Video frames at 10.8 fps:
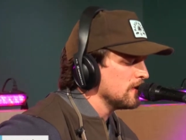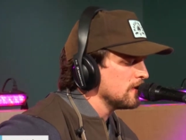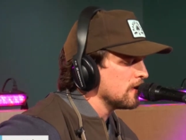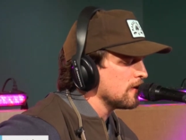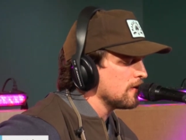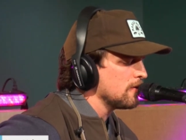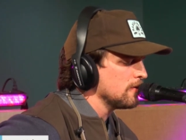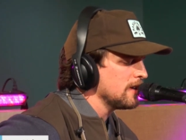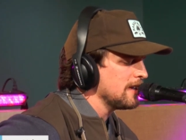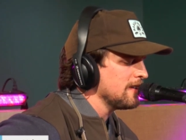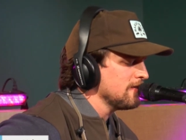it all
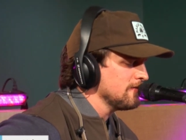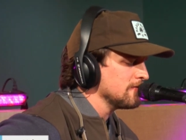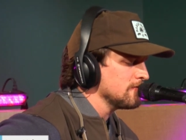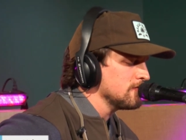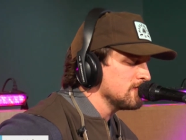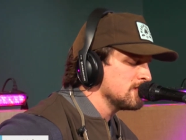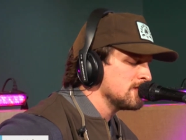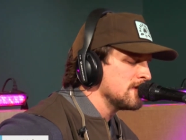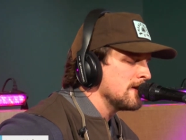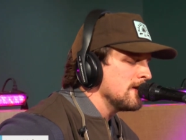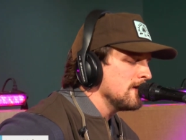in,
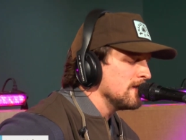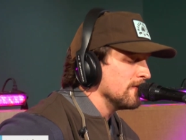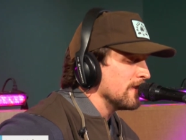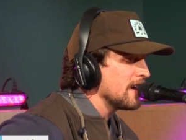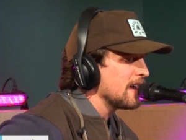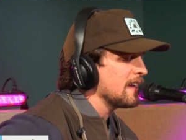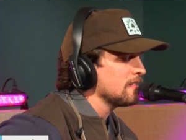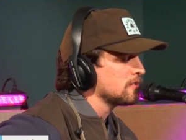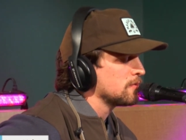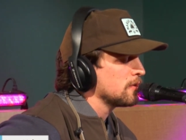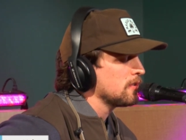if
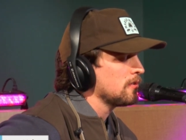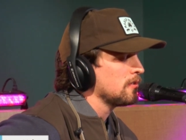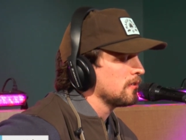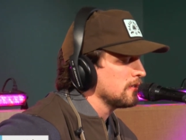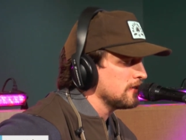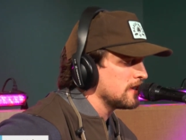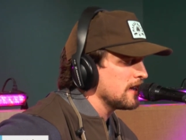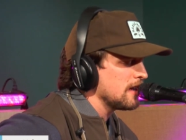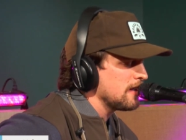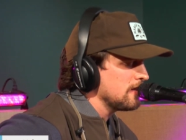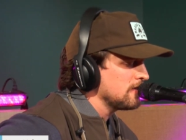that's what it
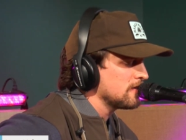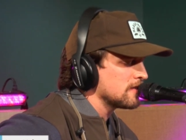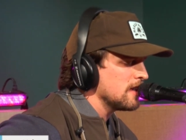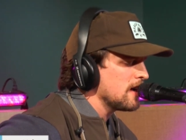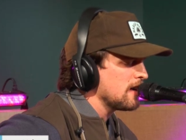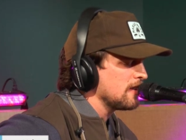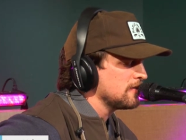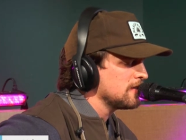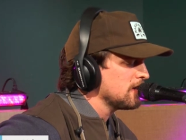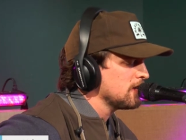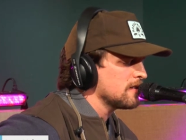takes
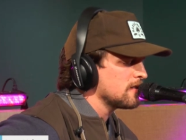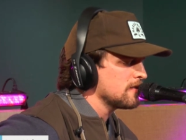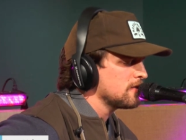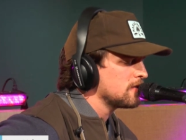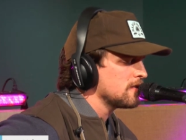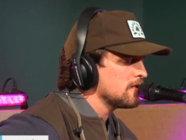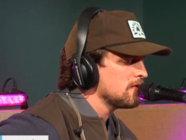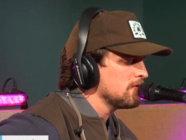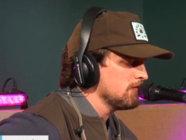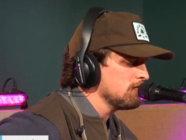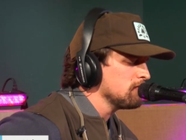not to hurt you.